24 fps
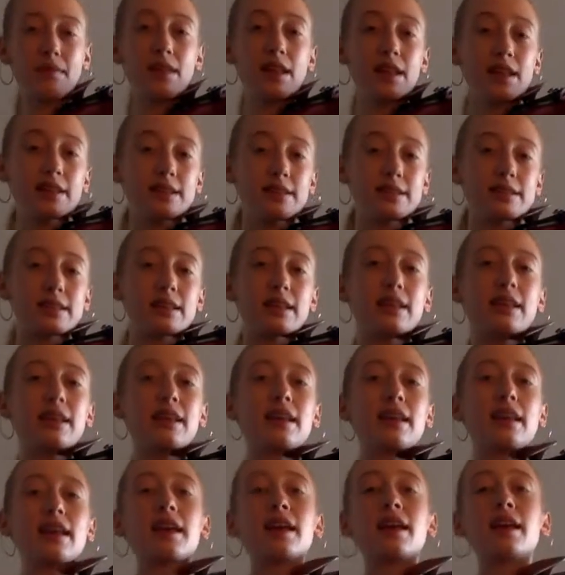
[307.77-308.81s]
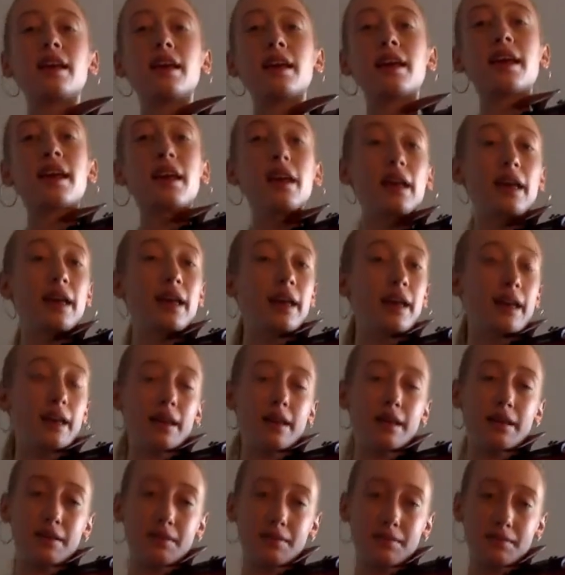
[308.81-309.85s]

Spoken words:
C, E.